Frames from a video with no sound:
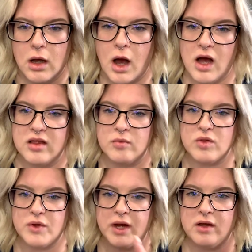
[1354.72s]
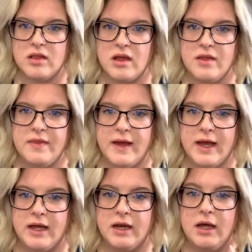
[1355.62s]
Awesome. So Carol said
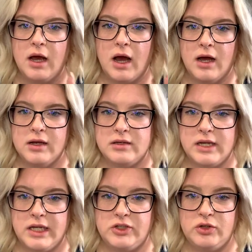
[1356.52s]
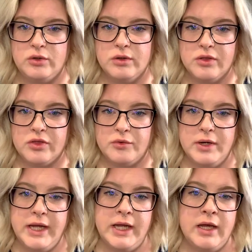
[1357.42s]
that on day 2 and
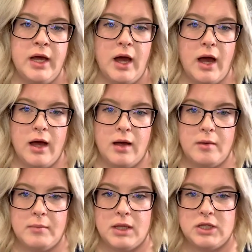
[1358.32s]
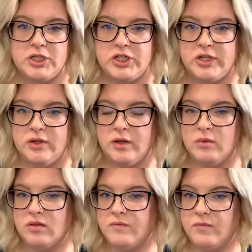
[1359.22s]
3, it
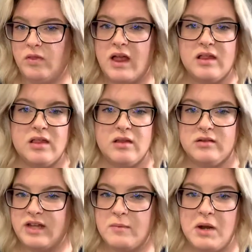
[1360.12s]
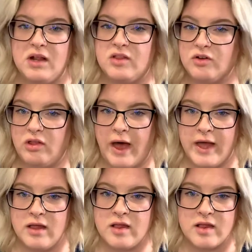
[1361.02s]
was 10 minutes or
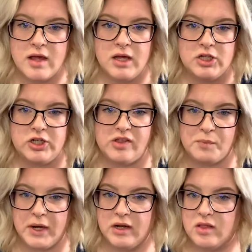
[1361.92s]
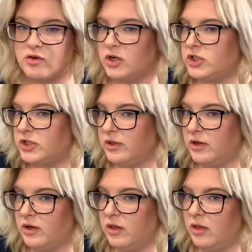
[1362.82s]
less. She sprayed and scrunched a
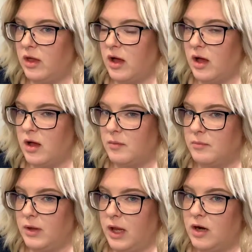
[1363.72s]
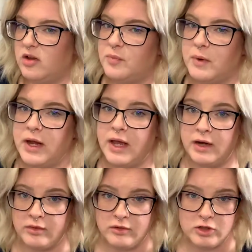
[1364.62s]
little hairspray and
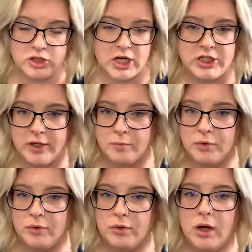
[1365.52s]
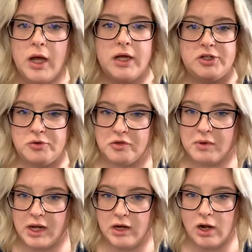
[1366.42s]
a little dry shampoo, and she was
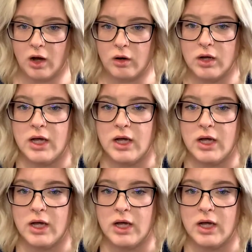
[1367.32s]
ready to go.